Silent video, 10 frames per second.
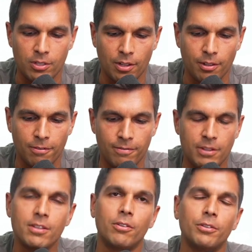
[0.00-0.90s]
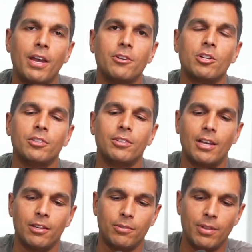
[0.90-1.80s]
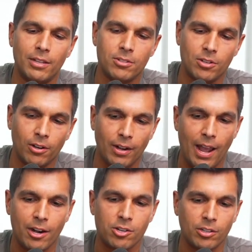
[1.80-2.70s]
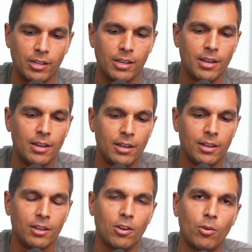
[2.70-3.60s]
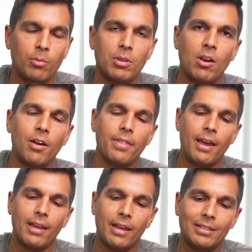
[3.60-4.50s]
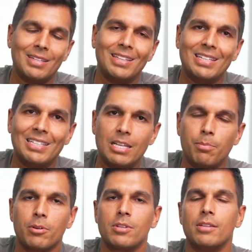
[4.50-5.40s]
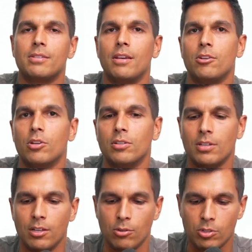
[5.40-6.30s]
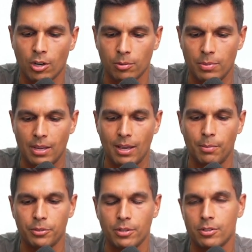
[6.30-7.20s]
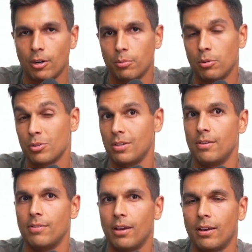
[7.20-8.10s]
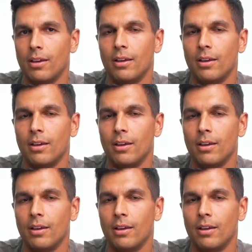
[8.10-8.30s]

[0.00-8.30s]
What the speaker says: on the physical tension, that you then start actually going beyond that into the deeper sensations, and you start being able to start perceiving